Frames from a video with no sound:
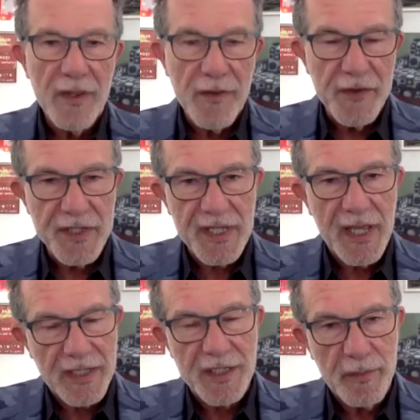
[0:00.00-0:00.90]
this
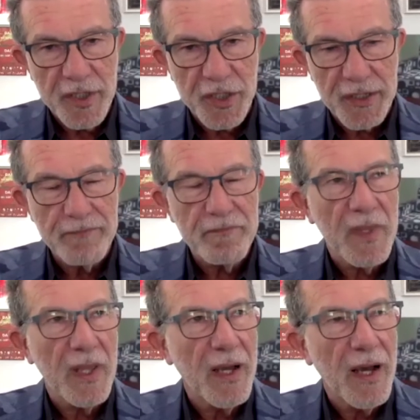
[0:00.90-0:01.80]
exhibition,
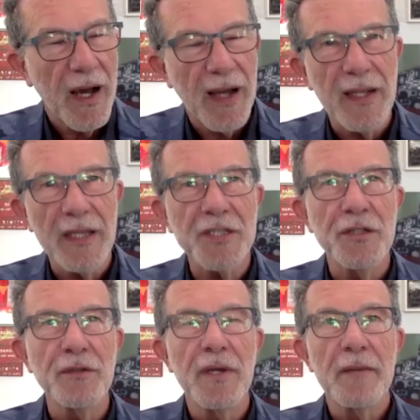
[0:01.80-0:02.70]
I'd like to